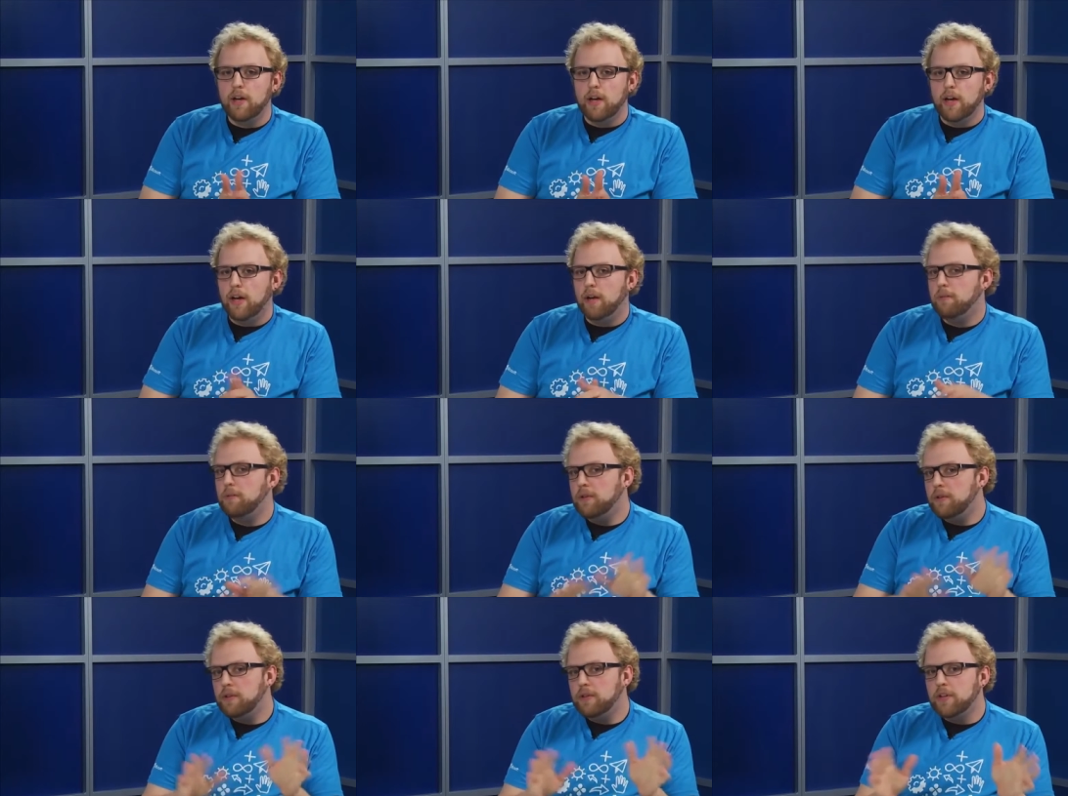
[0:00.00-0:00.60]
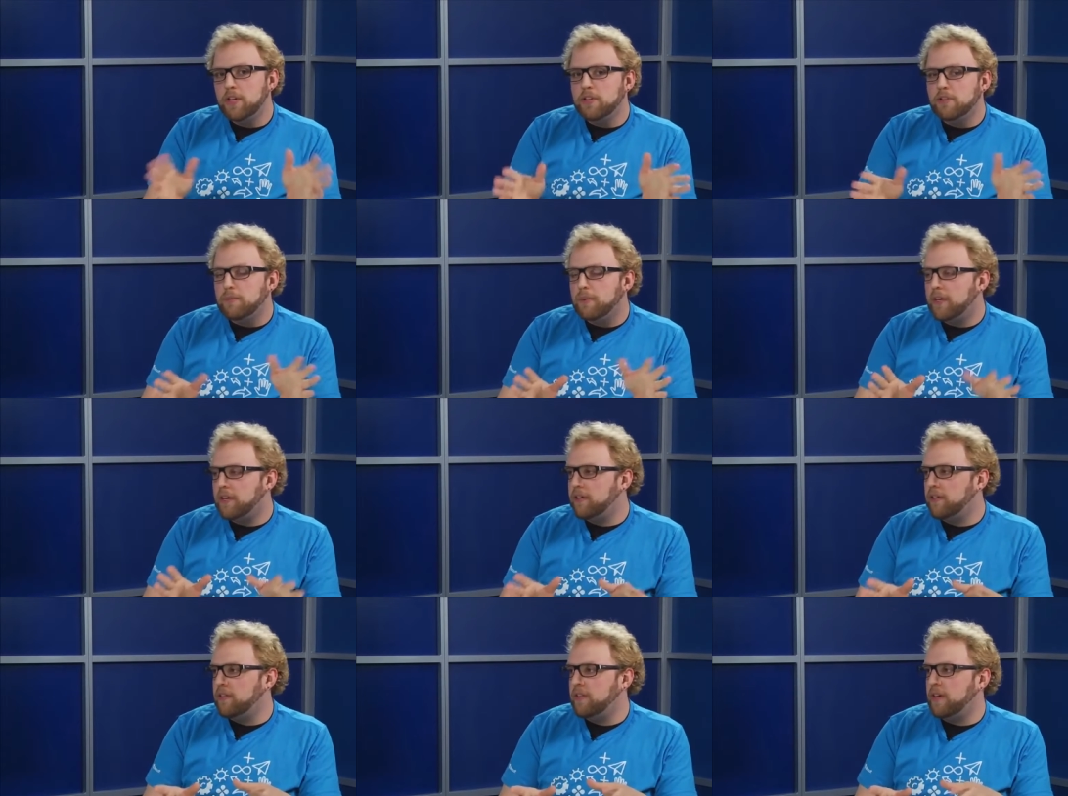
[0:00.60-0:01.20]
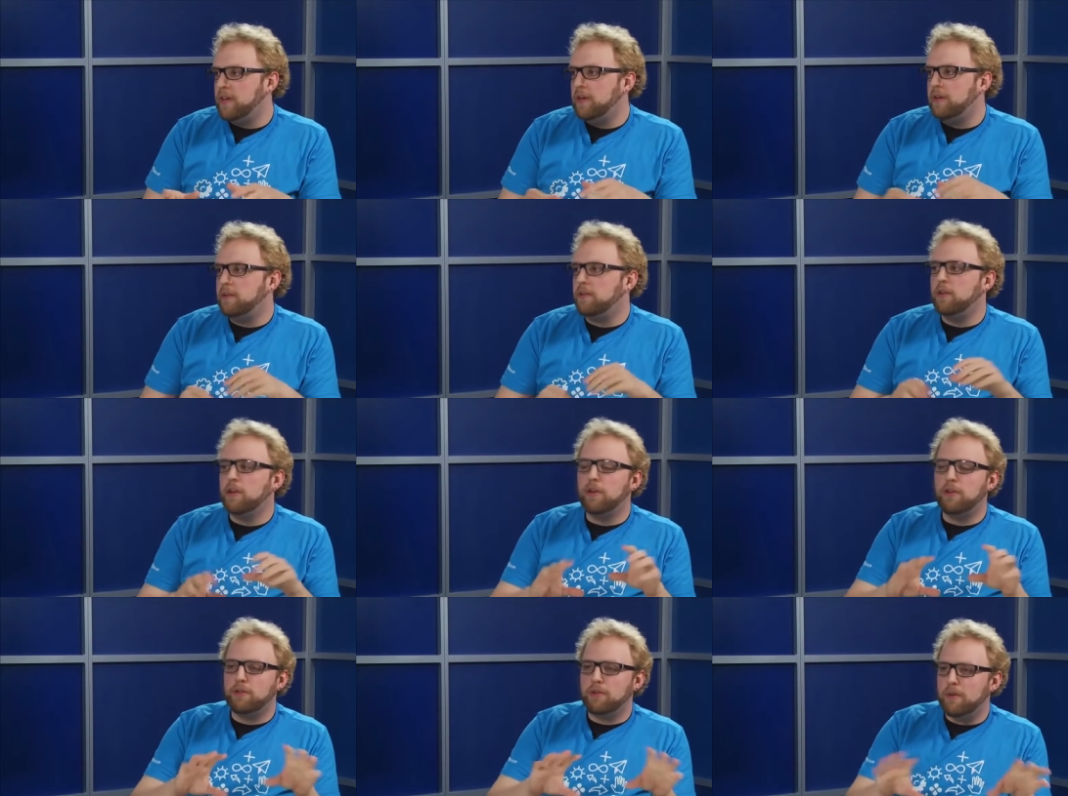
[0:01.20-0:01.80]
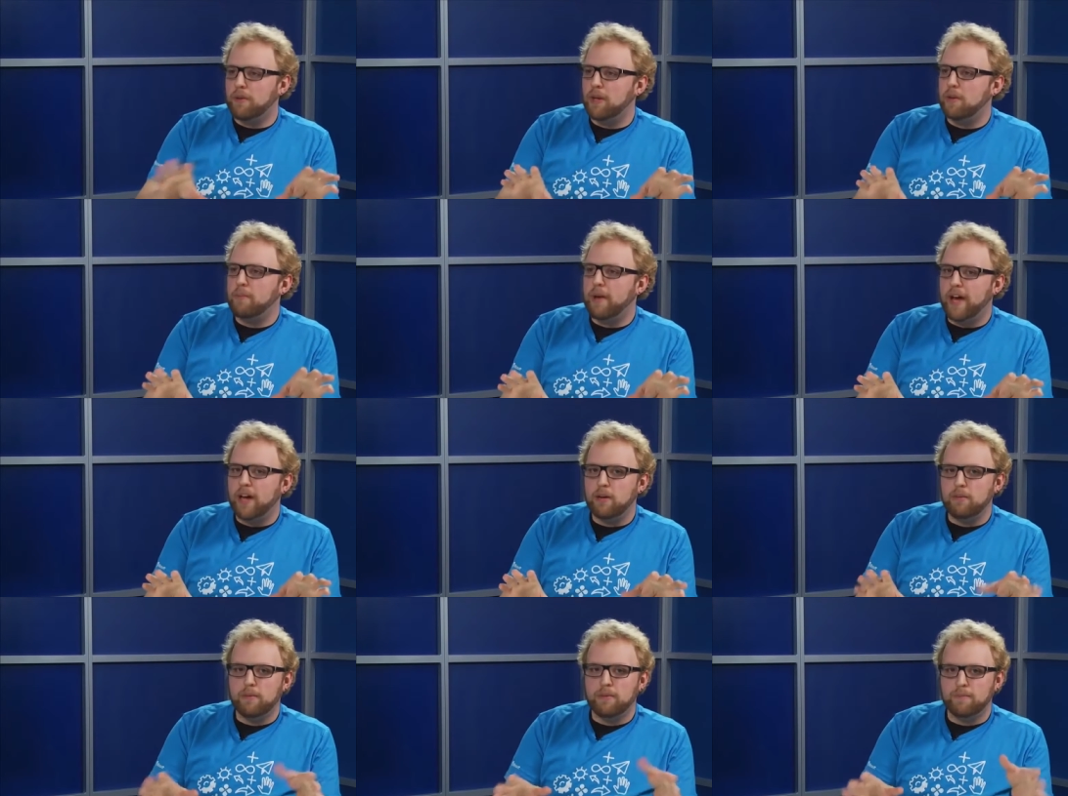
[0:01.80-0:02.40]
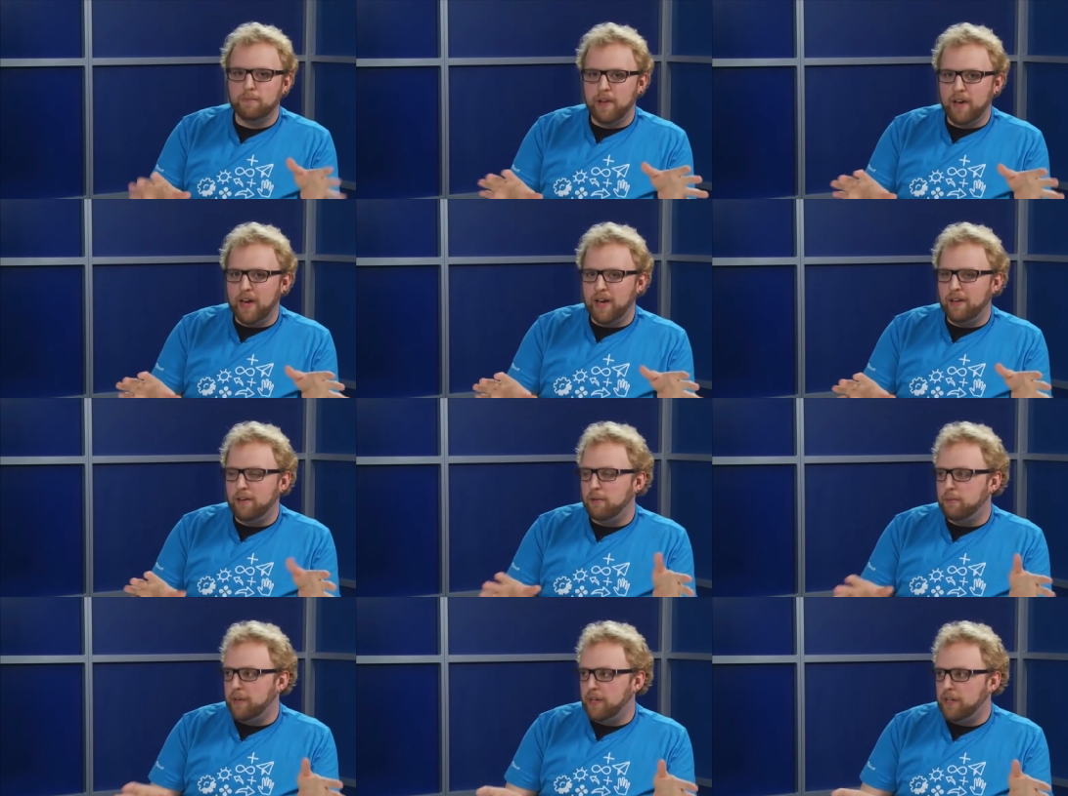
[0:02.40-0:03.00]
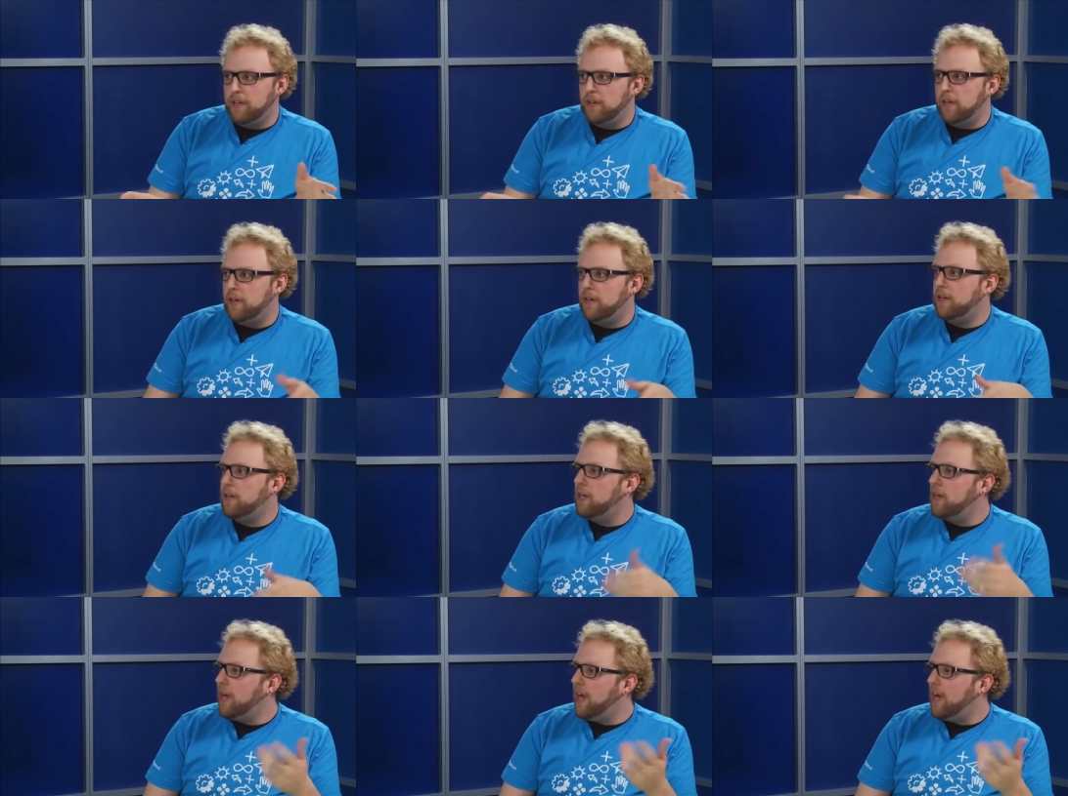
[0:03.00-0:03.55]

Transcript: And I wouldn't necessarily say, you know, throw in a banner ad and you'll be good.